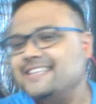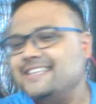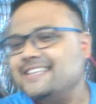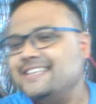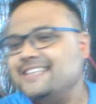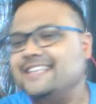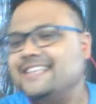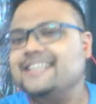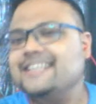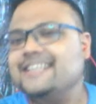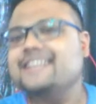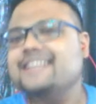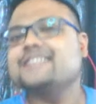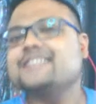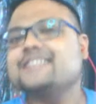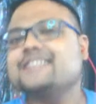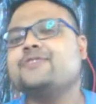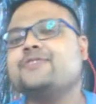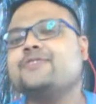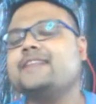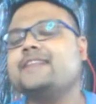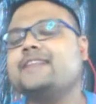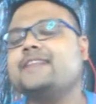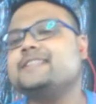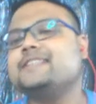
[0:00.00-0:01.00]
It is very
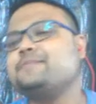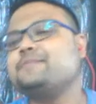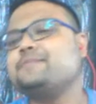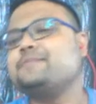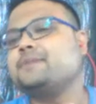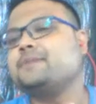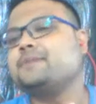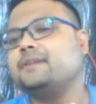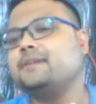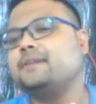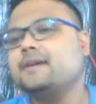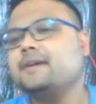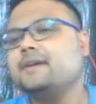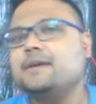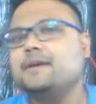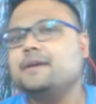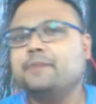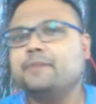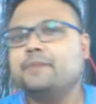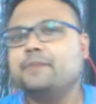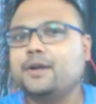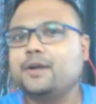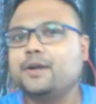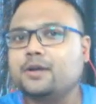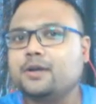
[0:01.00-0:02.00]
simple,
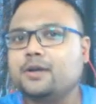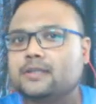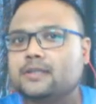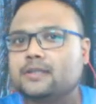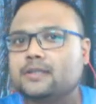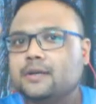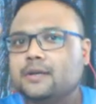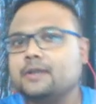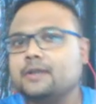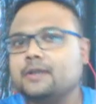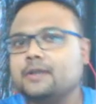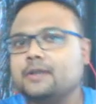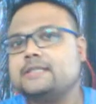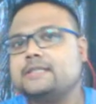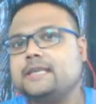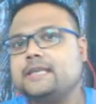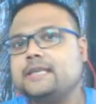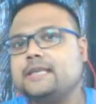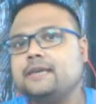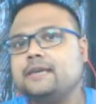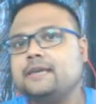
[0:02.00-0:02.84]
because see,